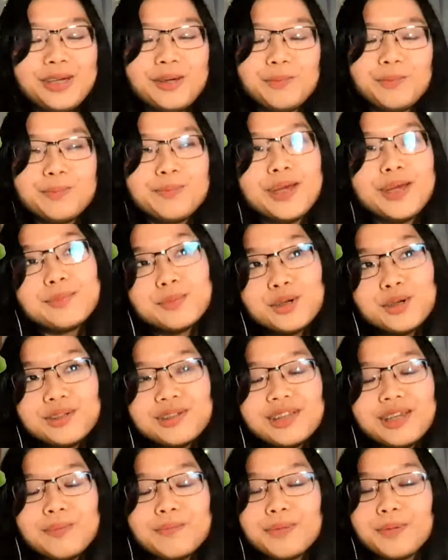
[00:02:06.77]
We
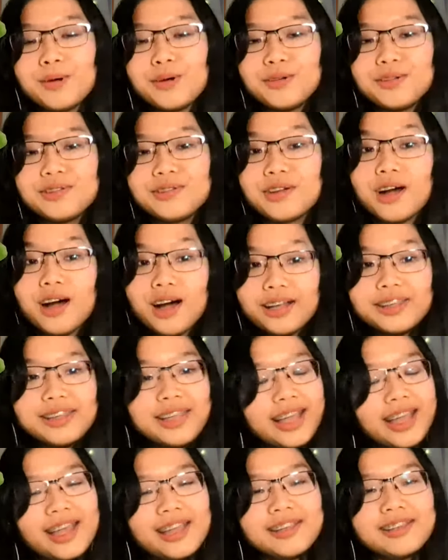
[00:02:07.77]
mostly post
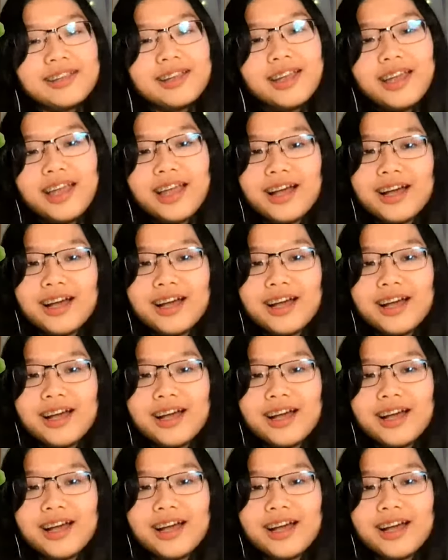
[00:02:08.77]
content